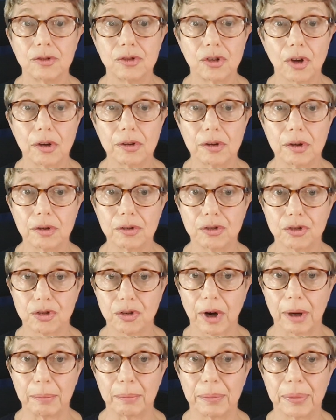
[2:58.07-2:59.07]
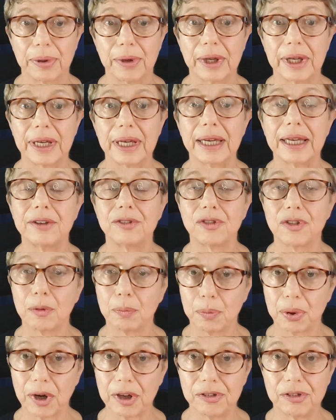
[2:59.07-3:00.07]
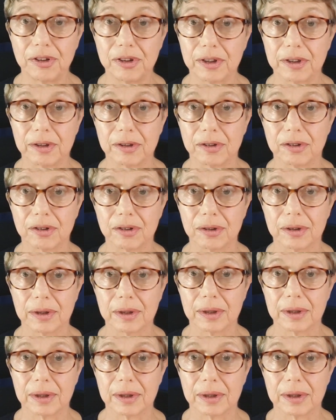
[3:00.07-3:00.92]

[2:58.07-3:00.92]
Donald Trump is the president